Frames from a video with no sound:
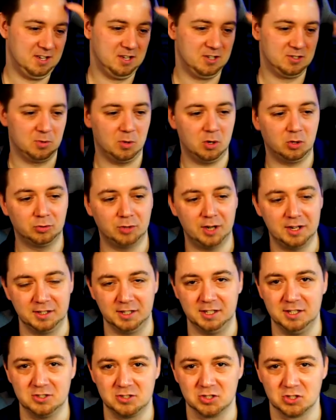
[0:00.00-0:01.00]

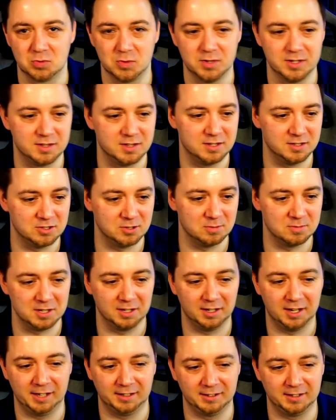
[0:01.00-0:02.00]
Already, just with something
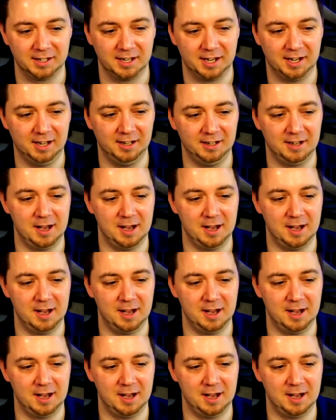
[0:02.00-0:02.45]
like that,